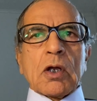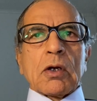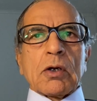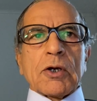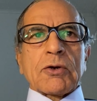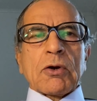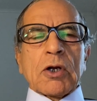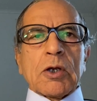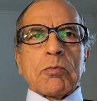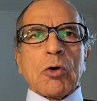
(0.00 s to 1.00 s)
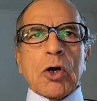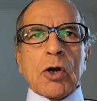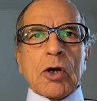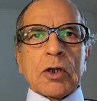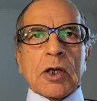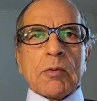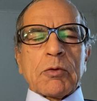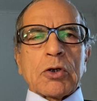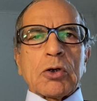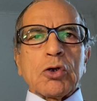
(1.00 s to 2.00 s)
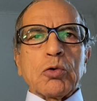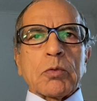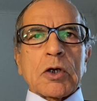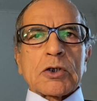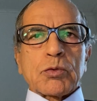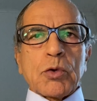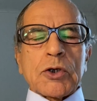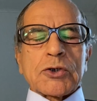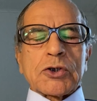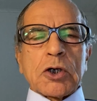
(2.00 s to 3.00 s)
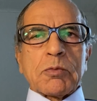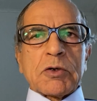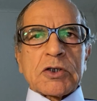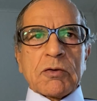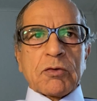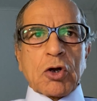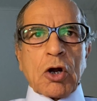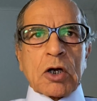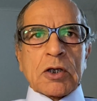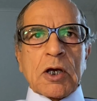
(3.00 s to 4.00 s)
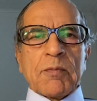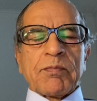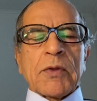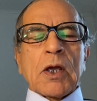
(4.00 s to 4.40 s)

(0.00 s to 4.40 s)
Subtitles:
literally murdering them in the numerous ways Germans have taught them,